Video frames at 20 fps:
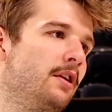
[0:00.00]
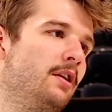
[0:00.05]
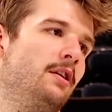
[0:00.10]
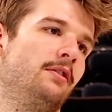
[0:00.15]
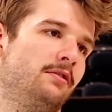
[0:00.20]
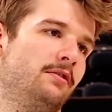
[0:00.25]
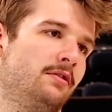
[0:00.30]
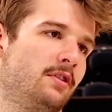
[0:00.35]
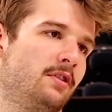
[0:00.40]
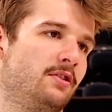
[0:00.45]

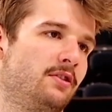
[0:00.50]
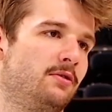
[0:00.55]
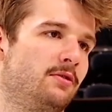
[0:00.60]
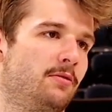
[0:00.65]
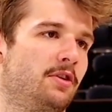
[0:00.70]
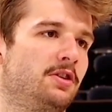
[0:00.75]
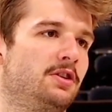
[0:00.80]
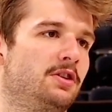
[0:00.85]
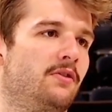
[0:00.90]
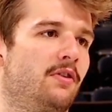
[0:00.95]
It's not too
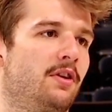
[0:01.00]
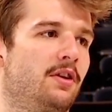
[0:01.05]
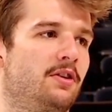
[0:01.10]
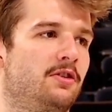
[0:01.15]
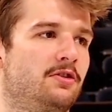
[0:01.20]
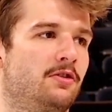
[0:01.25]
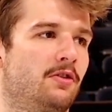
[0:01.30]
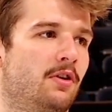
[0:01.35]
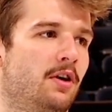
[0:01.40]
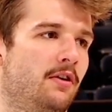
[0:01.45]
much of an
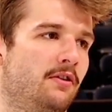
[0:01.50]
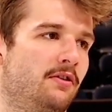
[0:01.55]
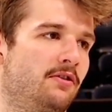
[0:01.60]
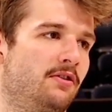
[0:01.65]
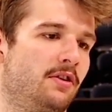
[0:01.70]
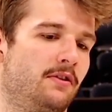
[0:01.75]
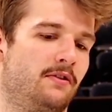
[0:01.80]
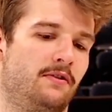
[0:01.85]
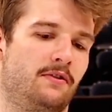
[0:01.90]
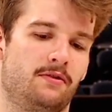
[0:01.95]
issue. And
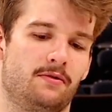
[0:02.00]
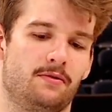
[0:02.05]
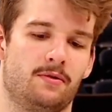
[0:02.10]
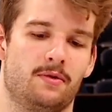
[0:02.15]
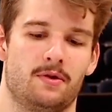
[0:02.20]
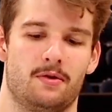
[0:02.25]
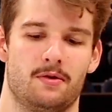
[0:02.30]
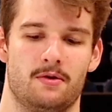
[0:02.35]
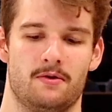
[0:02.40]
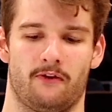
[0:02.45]
obviously, if you
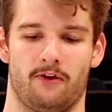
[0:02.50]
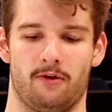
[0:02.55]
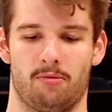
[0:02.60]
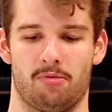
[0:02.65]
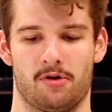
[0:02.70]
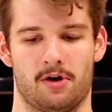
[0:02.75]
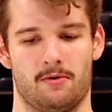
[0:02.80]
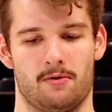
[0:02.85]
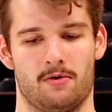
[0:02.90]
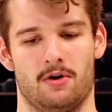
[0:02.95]

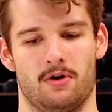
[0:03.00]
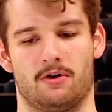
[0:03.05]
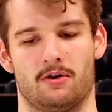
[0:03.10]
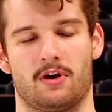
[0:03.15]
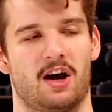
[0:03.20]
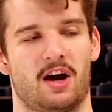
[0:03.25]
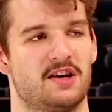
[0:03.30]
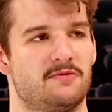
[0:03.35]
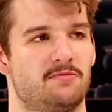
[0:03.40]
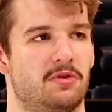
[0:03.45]
play well,
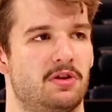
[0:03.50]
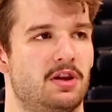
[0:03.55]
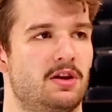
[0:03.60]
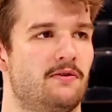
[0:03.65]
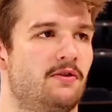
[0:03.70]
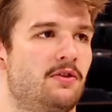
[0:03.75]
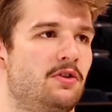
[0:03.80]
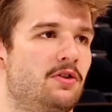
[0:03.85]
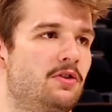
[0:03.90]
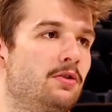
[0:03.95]
guys believe
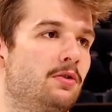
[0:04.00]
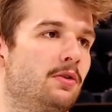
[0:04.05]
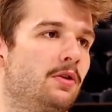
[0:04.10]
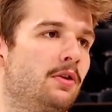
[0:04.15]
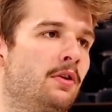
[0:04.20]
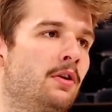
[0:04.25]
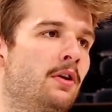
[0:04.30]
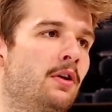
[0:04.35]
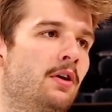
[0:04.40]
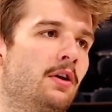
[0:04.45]
in you.
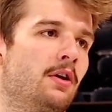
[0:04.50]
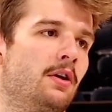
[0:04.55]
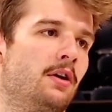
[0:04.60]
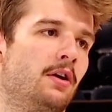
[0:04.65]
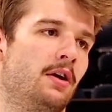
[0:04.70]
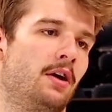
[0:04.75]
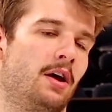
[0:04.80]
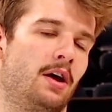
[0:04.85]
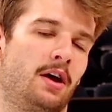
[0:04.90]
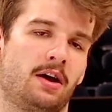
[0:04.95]
And
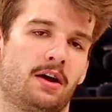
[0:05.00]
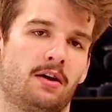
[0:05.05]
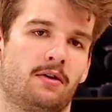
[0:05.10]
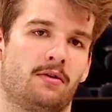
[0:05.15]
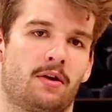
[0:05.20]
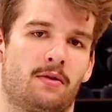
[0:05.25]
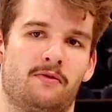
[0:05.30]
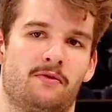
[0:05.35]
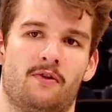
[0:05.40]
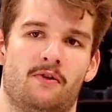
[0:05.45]
I think
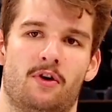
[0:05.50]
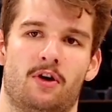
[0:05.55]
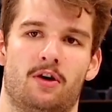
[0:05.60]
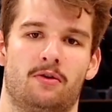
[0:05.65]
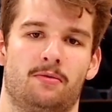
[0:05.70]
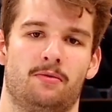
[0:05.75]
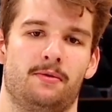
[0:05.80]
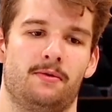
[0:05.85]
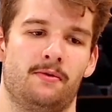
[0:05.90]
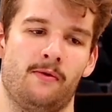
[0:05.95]
like we've
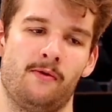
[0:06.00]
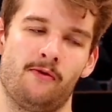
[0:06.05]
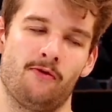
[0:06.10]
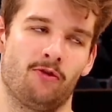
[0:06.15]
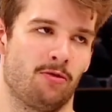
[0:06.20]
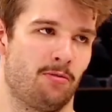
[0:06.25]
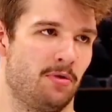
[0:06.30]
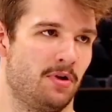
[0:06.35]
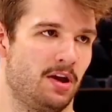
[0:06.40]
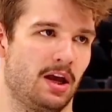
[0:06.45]

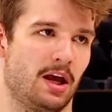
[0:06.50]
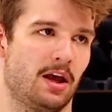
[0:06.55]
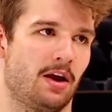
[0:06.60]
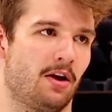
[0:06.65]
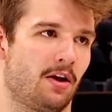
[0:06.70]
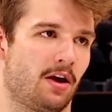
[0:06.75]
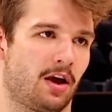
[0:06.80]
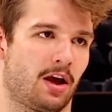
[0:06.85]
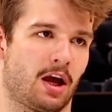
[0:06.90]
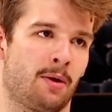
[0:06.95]
only been together
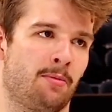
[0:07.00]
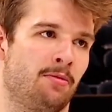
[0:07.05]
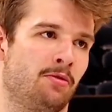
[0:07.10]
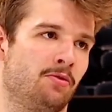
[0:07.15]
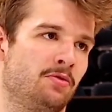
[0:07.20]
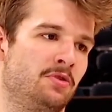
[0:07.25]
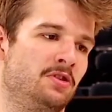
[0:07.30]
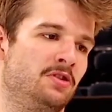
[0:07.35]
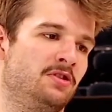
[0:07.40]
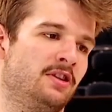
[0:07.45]
like a couple of
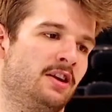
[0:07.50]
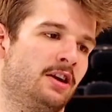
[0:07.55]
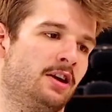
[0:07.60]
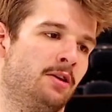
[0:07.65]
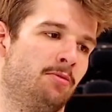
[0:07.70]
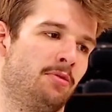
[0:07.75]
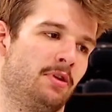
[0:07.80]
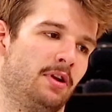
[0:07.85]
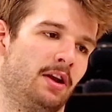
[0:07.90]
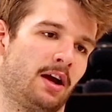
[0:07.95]
weeks now,
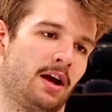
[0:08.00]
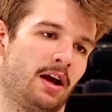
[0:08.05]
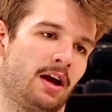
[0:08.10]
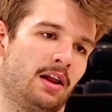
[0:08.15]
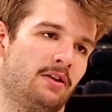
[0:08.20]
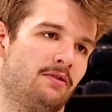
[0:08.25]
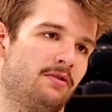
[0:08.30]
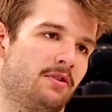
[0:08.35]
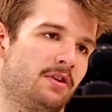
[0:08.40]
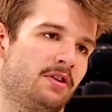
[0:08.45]
but like I
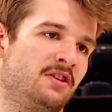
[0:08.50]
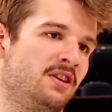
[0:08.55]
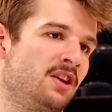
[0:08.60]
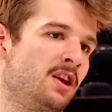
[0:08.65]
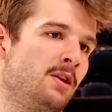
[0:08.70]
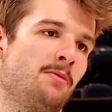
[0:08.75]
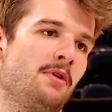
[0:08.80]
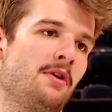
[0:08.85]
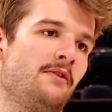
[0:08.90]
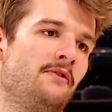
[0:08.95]
love our
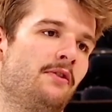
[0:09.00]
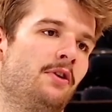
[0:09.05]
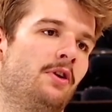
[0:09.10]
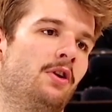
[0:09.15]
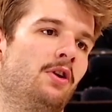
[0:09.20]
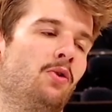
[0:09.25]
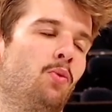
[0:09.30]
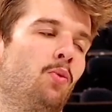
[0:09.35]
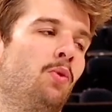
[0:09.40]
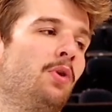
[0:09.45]
team. And if
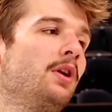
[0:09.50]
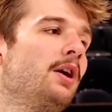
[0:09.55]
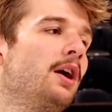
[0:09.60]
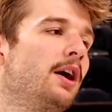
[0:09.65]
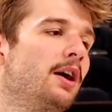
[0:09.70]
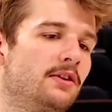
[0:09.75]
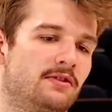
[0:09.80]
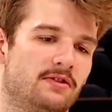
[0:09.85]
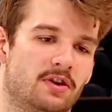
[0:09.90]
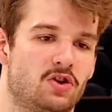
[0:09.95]
one guy
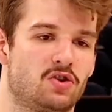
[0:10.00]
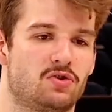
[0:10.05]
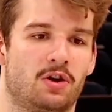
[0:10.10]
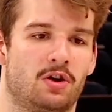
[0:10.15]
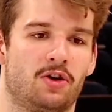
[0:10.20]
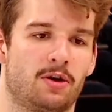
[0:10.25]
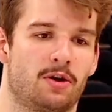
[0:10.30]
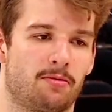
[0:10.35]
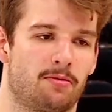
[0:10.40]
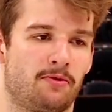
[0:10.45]
is like
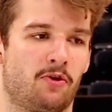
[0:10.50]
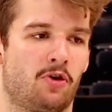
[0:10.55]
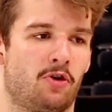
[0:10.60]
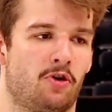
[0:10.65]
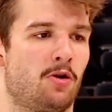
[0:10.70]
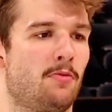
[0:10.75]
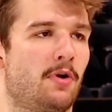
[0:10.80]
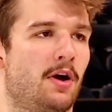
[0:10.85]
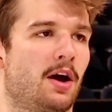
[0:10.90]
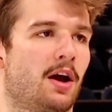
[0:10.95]
struggling to
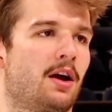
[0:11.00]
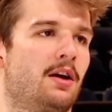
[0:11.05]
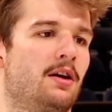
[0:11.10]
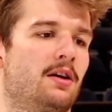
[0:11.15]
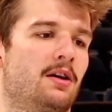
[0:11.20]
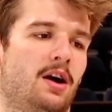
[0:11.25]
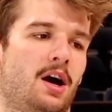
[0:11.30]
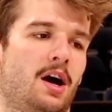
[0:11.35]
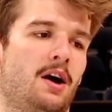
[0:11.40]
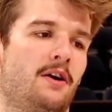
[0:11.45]
perform, like
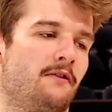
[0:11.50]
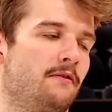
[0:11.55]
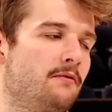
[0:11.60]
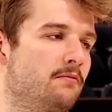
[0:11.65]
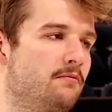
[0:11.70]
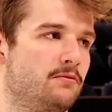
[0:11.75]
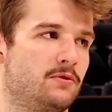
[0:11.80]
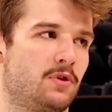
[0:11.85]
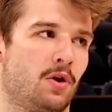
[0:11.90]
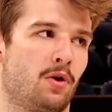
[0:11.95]
I have
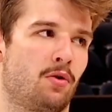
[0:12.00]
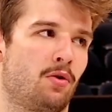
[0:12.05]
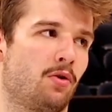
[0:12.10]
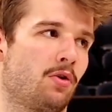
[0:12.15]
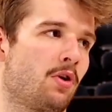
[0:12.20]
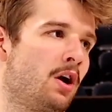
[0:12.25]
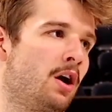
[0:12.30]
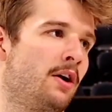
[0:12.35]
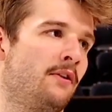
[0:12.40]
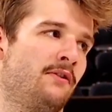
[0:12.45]
total
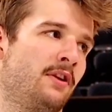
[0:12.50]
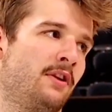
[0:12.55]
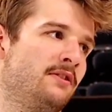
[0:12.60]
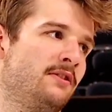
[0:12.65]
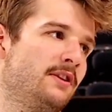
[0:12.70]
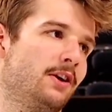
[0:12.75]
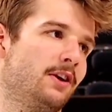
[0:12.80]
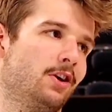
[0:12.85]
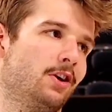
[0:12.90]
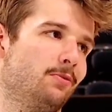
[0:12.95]
confidence
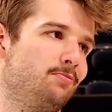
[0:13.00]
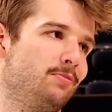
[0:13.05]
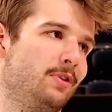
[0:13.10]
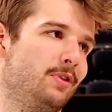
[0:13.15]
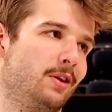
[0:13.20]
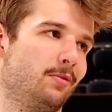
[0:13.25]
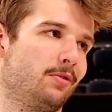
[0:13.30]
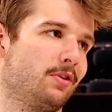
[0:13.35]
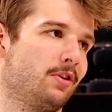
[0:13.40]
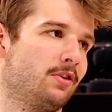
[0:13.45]
that he'll be
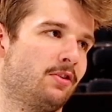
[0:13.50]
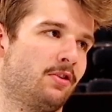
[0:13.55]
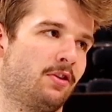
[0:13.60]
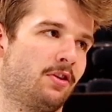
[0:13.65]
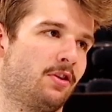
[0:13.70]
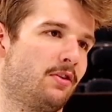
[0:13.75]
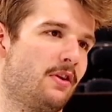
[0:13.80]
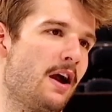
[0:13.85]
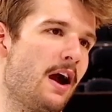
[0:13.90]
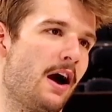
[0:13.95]
able to turn it
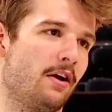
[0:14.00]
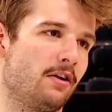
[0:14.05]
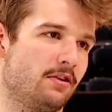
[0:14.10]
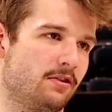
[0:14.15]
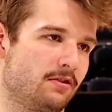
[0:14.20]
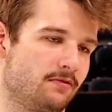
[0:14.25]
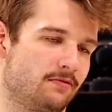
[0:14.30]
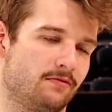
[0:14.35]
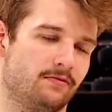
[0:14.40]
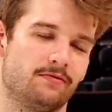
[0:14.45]
around.
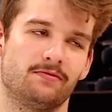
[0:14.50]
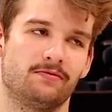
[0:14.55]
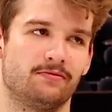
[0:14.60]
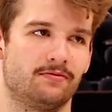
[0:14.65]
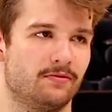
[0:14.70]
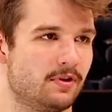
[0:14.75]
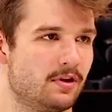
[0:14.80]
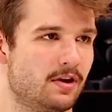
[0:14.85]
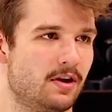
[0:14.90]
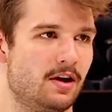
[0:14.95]

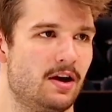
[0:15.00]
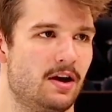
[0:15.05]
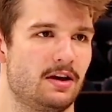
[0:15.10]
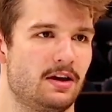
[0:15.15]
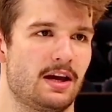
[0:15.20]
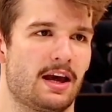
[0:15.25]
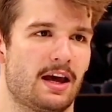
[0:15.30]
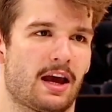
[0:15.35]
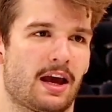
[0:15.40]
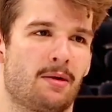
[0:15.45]
And
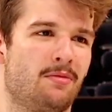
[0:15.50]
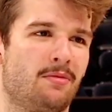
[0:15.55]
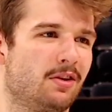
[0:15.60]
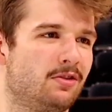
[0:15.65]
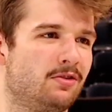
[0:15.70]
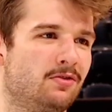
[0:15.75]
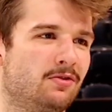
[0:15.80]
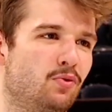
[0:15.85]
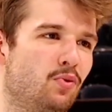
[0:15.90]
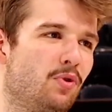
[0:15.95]
like I'm not
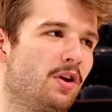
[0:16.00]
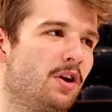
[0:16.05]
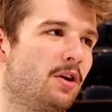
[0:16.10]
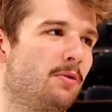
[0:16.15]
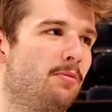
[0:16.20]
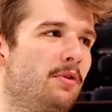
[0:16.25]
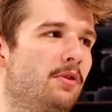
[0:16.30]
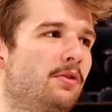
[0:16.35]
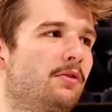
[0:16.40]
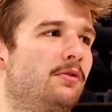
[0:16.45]
too worried
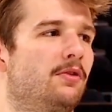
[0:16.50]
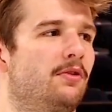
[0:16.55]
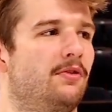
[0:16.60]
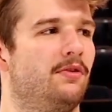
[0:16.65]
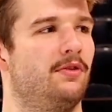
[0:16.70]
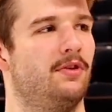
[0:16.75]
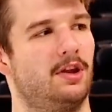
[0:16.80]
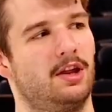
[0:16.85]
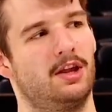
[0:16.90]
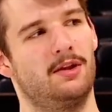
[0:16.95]
about
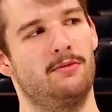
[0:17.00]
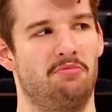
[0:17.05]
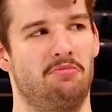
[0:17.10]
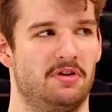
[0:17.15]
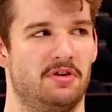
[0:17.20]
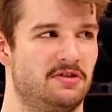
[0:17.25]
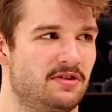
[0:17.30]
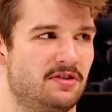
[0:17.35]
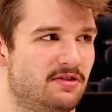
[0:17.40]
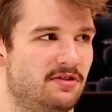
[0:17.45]
the
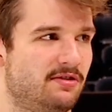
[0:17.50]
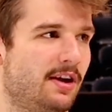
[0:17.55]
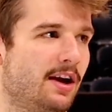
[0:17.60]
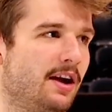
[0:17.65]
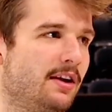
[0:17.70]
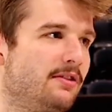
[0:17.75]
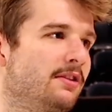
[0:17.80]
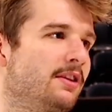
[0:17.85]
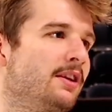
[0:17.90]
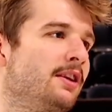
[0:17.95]
business side
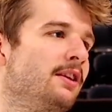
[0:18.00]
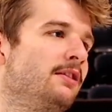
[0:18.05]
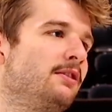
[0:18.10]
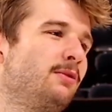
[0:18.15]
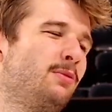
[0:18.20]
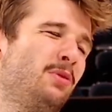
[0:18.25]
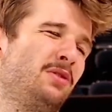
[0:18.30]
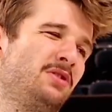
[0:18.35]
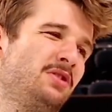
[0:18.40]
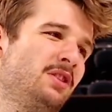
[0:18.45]
of things,
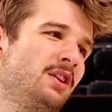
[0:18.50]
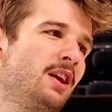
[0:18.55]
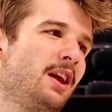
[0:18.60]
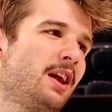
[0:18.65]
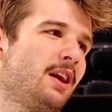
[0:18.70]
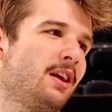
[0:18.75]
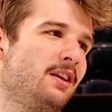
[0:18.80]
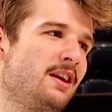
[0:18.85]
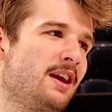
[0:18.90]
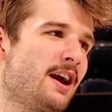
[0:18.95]
especially like
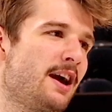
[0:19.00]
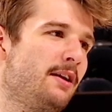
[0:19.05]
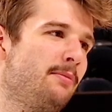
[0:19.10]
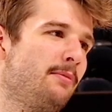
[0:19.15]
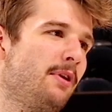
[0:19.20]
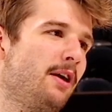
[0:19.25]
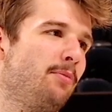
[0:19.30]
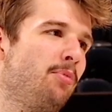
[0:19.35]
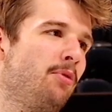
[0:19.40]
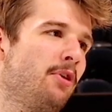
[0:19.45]
yet at
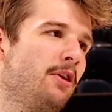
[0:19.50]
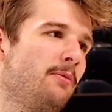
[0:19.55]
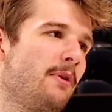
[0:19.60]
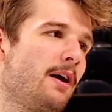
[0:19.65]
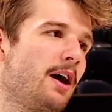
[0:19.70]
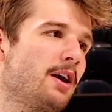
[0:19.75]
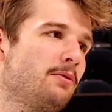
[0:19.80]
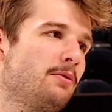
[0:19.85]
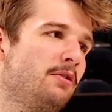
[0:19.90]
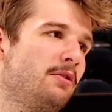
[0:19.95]
my point in
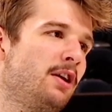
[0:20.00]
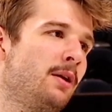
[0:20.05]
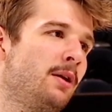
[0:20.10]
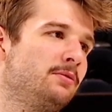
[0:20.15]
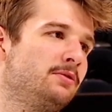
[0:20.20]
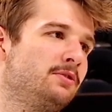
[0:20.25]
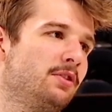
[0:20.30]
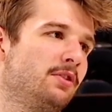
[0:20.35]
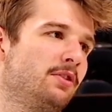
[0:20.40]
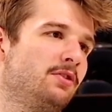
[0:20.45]
my career. I'm
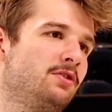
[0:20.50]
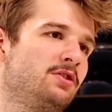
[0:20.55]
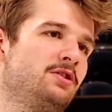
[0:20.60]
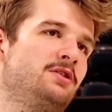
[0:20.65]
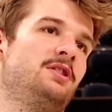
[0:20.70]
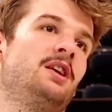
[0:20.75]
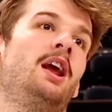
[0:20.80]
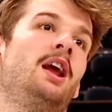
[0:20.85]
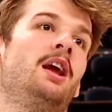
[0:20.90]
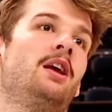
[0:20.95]
still just
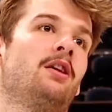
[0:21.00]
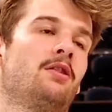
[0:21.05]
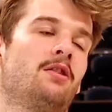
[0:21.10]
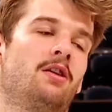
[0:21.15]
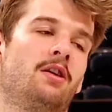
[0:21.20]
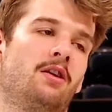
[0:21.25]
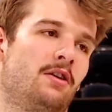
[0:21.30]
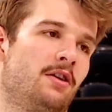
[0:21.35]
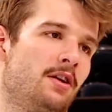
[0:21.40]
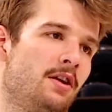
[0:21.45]
taking it
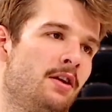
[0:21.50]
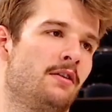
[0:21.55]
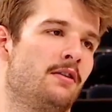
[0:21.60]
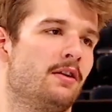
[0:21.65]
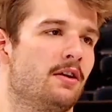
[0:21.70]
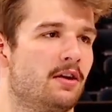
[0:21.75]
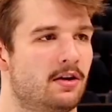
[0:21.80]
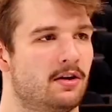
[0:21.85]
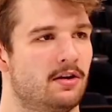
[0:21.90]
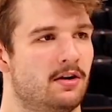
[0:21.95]
all in,
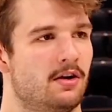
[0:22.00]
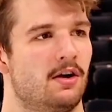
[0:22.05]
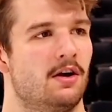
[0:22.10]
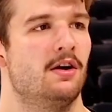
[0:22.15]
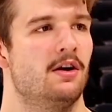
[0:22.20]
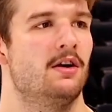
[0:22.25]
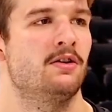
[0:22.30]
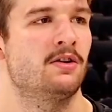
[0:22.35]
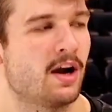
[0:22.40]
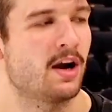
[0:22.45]
trying
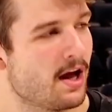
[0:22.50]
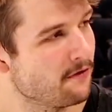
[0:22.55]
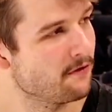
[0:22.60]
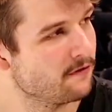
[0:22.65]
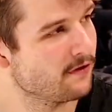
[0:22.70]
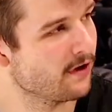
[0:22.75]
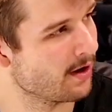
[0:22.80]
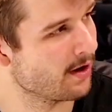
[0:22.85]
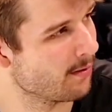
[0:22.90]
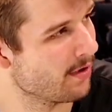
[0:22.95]
to have
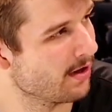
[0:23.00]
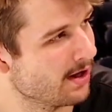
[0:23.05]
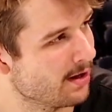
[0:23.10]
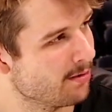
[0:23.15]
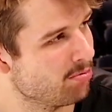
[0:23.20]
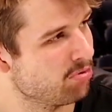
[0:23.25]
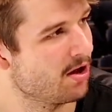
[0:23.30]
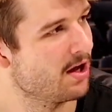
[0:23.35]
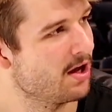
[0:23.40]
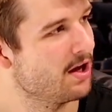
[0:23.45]
fun while I play.